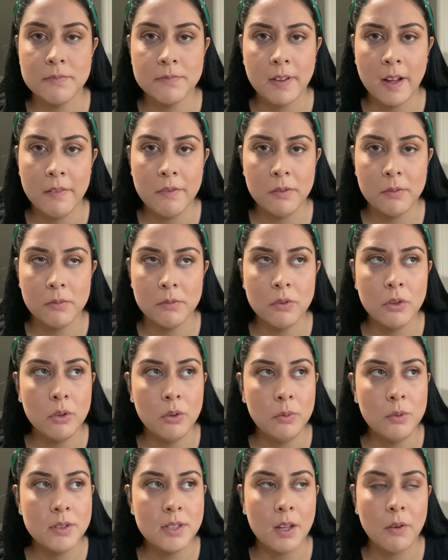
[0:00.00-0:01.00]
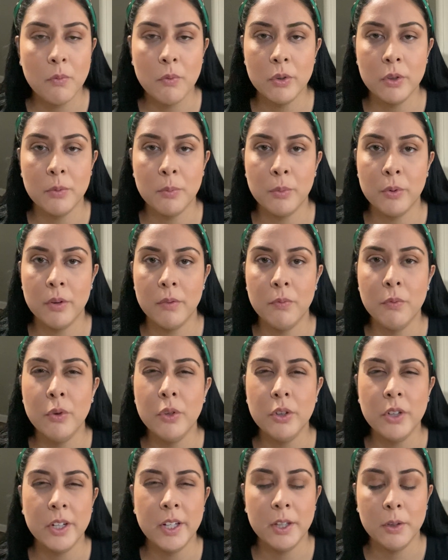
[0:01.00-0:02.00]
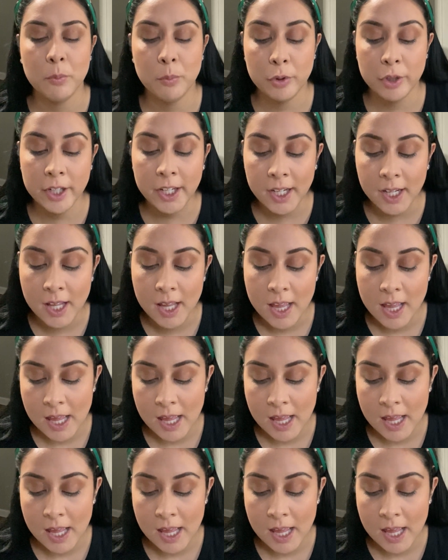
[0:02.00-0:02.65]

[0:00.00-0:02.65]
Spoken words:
4:30 in the morning,